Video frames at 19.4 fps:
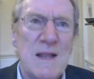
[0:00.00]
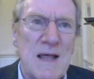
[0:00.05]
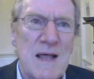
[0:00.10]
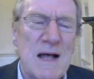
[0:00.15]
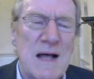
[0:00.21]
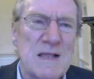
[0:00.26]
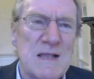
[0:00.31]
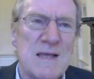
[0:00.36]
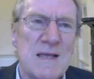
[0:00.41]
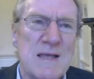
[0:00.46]

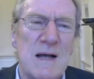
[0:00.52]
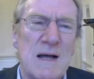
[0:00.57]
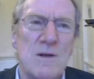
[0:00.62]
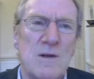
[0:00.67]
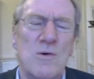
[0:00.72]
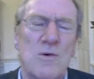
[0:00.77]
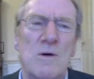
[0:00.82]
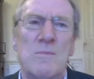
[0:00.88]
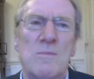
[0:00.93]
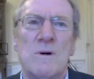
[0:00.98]
in that
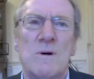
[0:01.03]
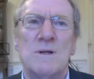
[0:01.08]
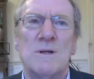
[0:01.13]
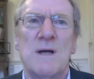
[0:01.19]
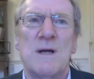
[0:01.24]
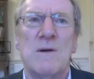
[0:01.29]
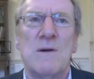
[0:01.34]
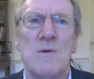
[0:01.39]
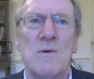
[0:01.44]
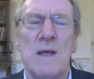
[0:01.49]
sector or
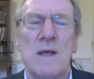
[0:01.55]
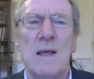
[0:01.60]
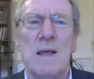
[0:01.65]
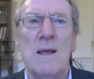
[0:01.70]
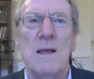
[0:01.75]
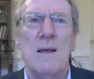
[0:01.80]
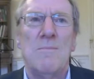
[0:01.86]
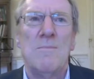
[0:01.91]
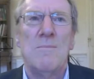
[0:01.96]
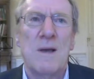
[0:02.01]
more
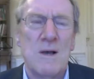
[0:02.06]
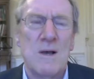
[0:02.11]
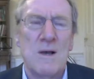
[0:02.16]
generally